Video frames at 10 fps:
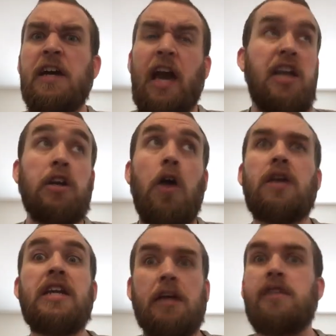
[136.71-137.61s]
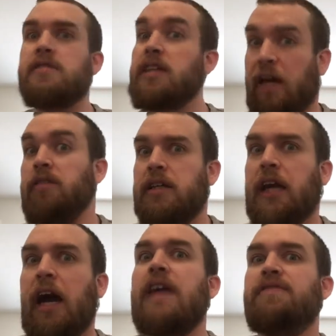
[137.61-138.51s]
and he does kill a
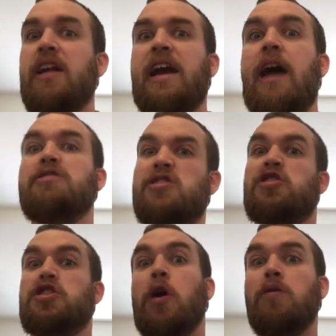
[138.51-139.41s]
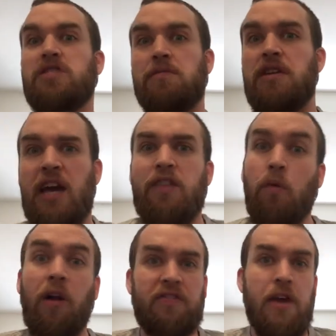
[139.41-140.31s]
guy flat out, just chokes him to death
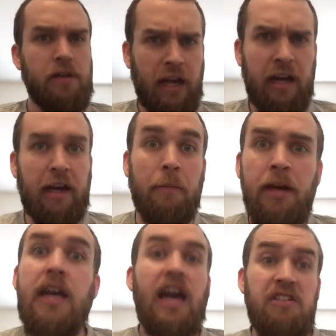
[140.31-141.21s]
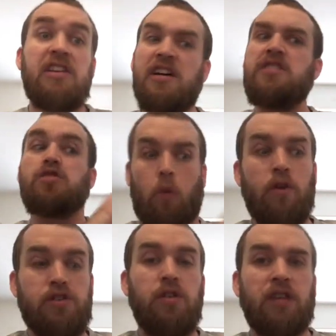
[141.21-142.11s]
while interrogating him, and then he does
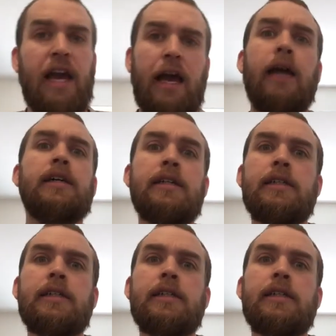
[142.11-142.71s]
torture Leia